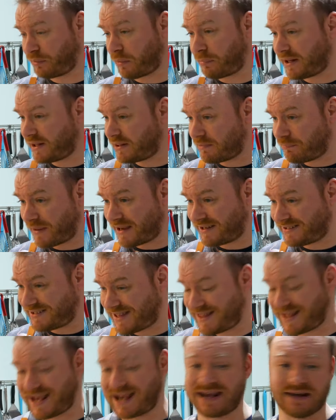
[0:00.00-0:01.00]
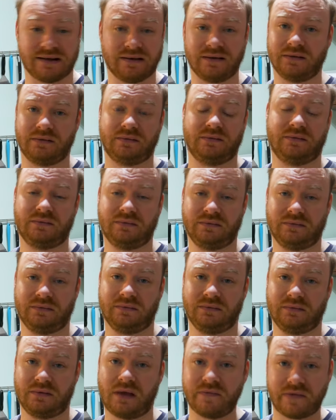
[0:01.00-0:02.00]
Probably the best thing
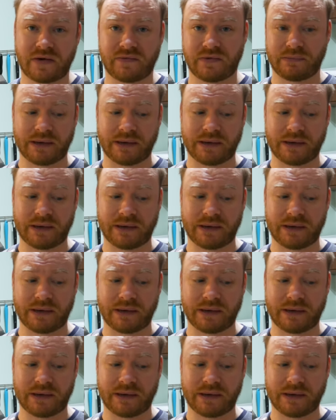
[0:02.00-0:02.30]
I've ever